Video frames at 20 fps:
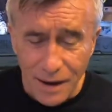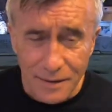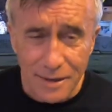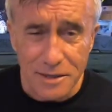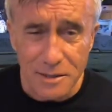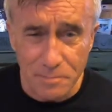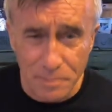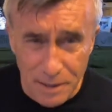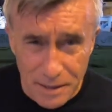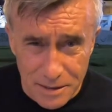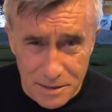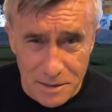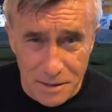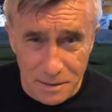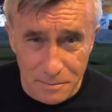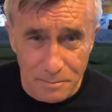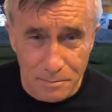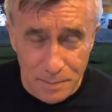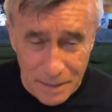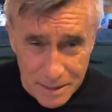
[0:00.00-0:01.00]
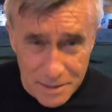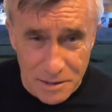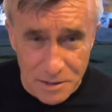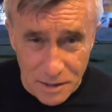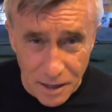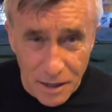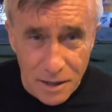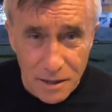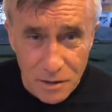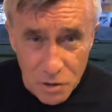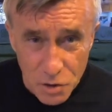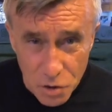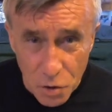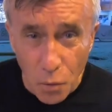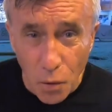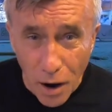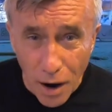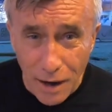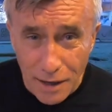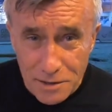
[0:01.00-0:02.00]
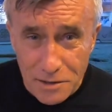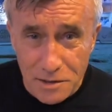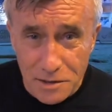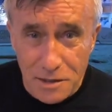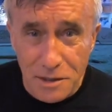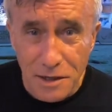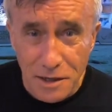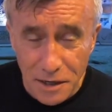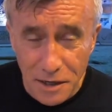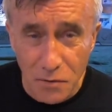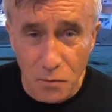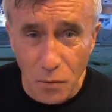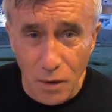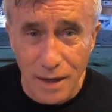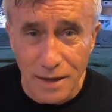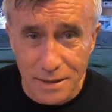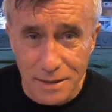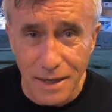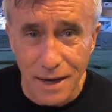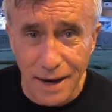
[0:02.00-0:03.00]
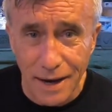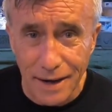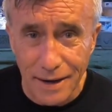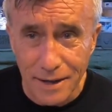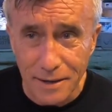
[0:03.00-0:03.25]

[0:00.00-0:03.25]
and that's pizza twice in one day,